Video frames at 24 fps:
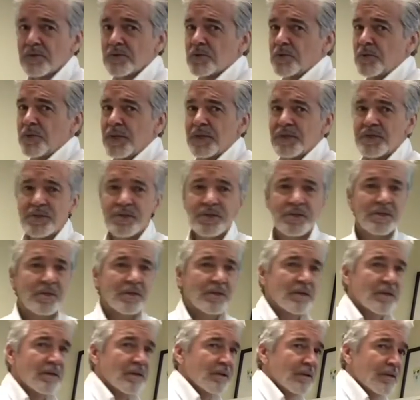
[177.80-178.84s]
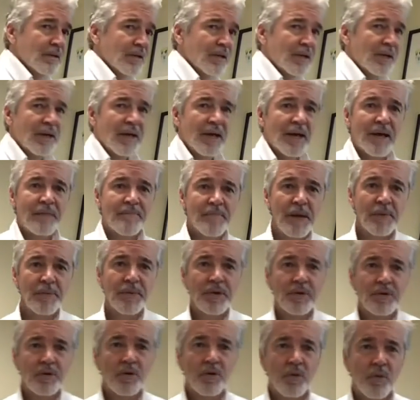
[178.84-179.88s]
twist, and maybe a
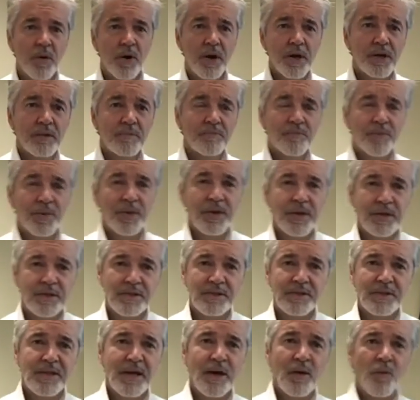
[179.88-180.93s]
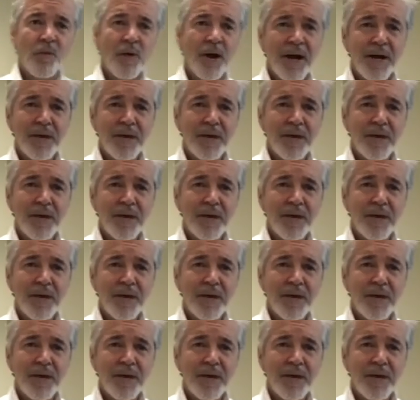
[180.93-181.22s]
little walk in place. Now, why